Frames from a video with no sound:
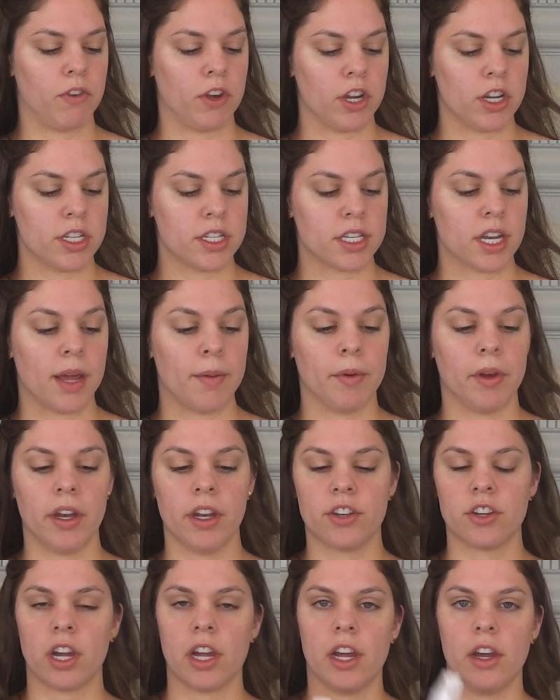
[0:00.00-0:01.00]
first, I'm
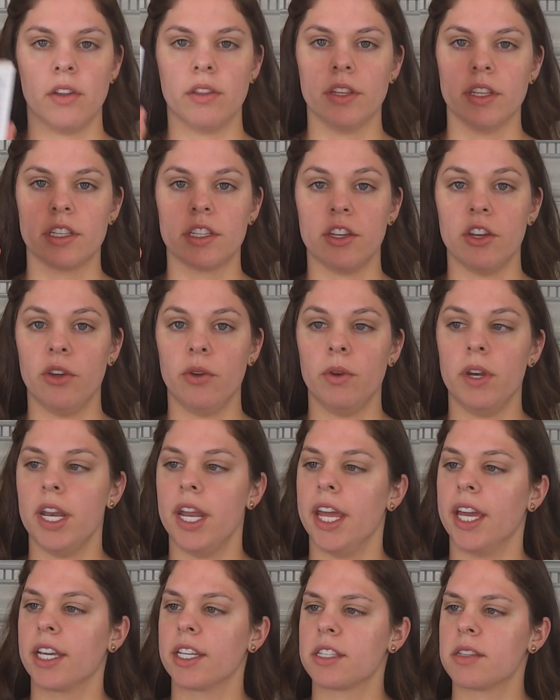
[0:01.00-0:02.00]
gonna try out this new
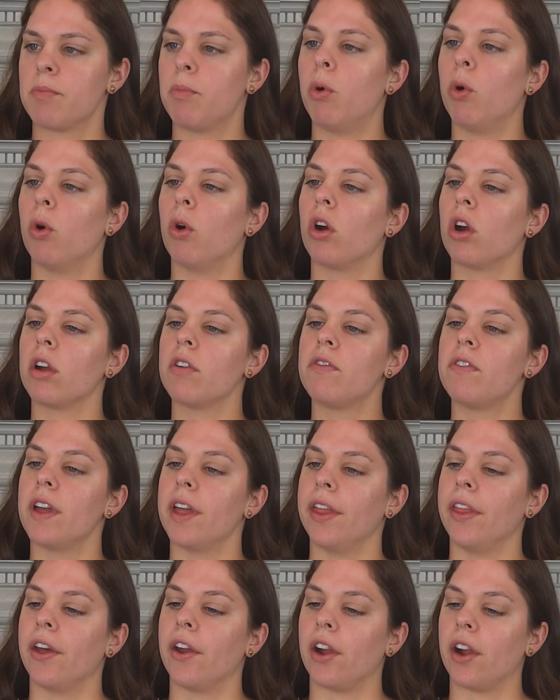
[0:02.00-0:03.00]
NYX Pore
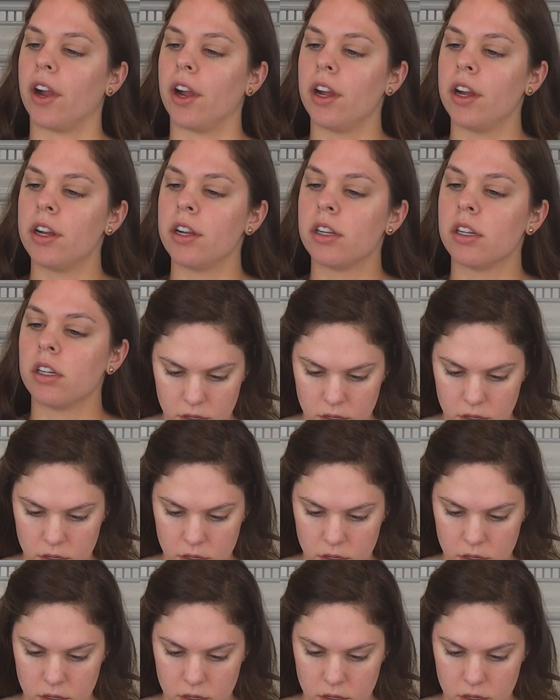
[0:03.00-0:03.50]
Filler.